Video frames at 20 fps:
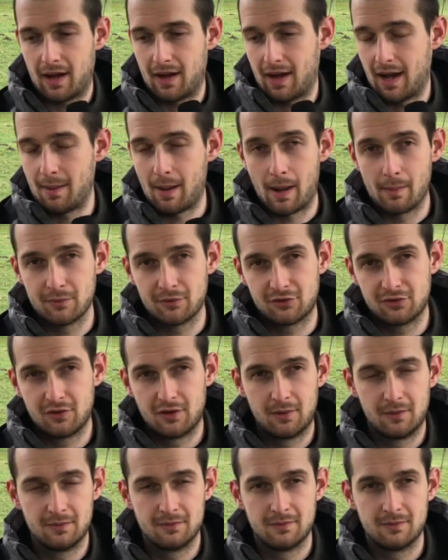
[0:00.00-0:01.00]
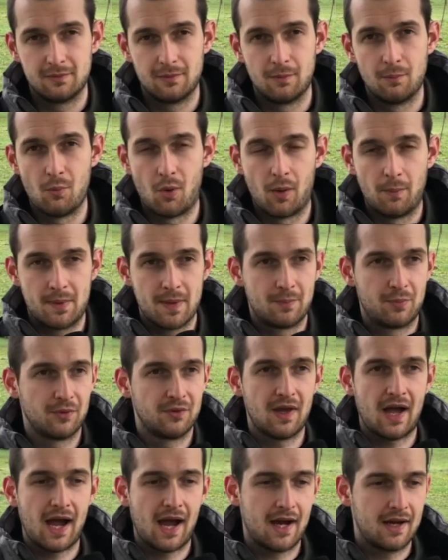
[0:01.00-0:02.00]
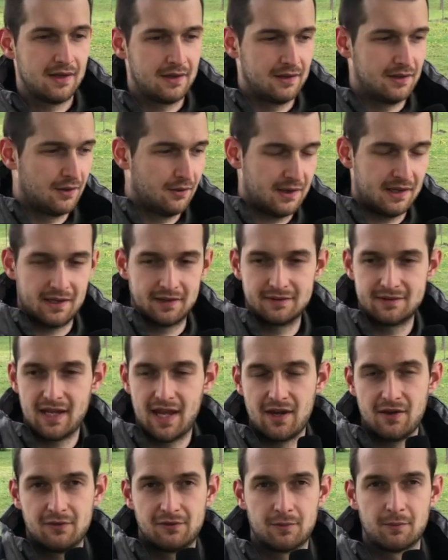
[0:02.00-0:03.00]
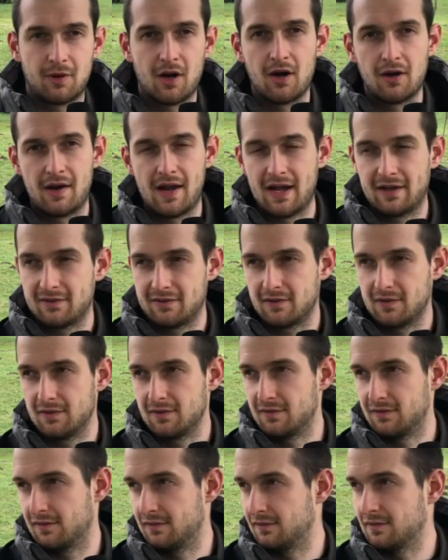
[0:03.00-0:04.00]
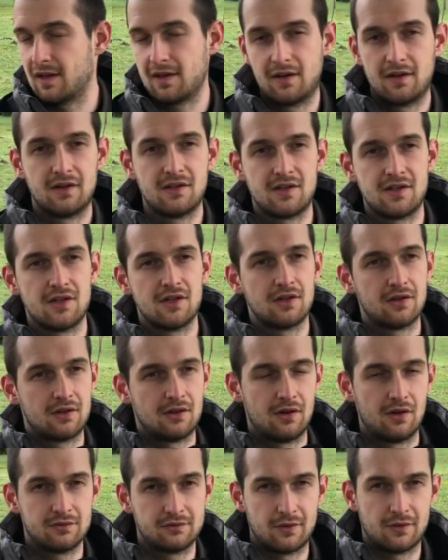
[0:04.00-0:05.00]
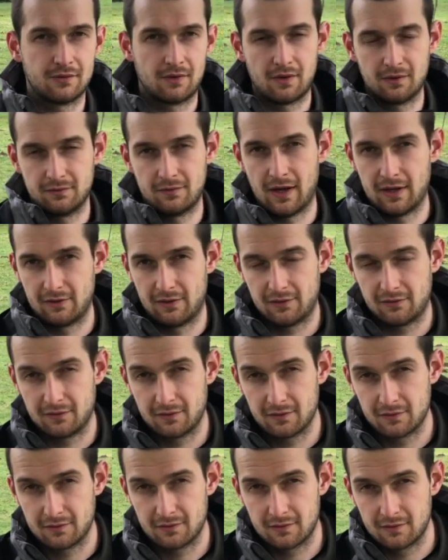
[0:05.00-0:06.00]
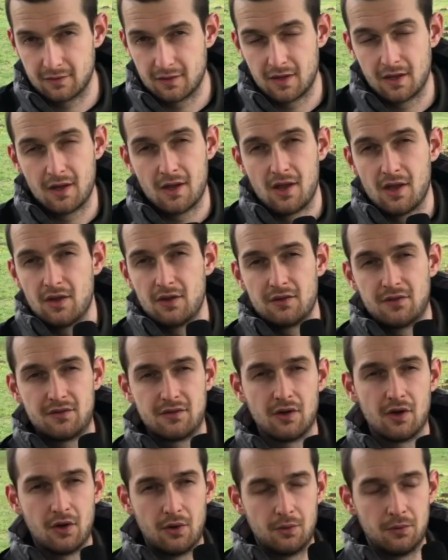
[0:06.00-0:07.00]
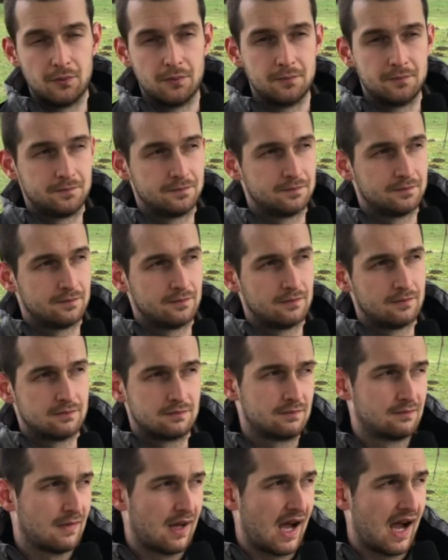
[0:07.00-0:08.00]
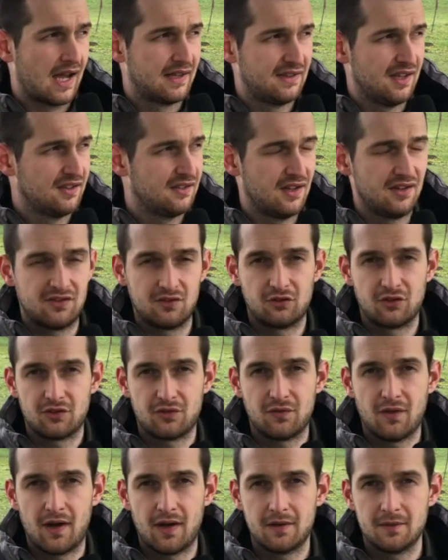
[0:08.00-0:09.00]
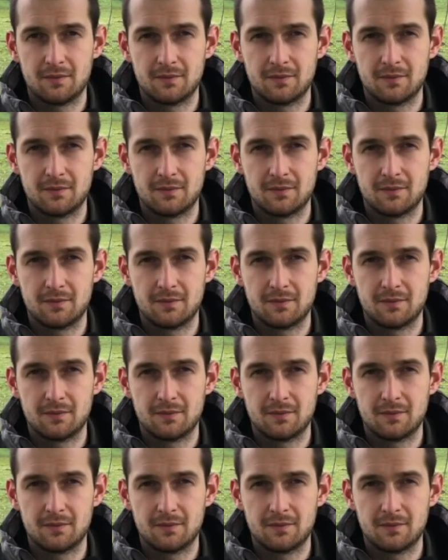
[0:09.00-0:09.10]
I'm sure more people die, in a day from car accidents than in a year of viruses. So I think things are just fine.